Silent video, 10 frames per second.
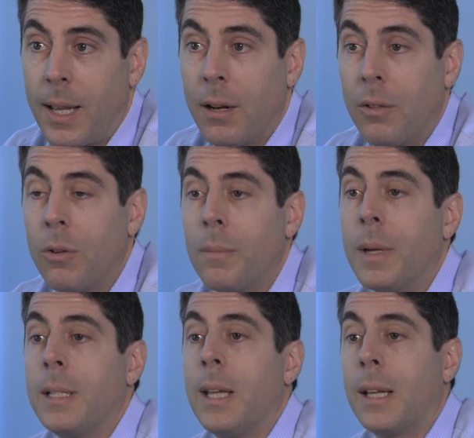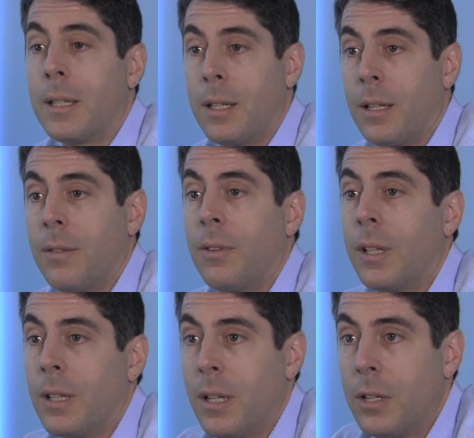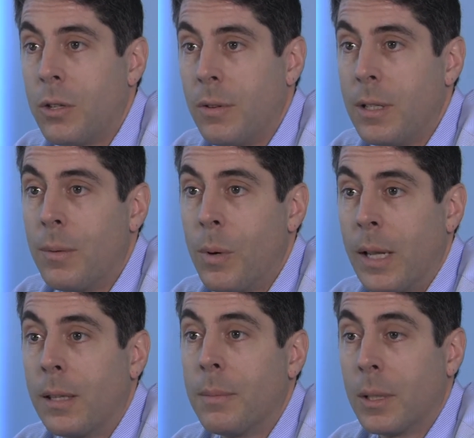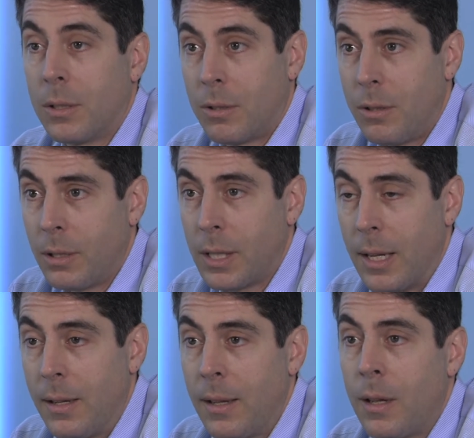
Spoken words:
and although it might take a significant injury to break them externally,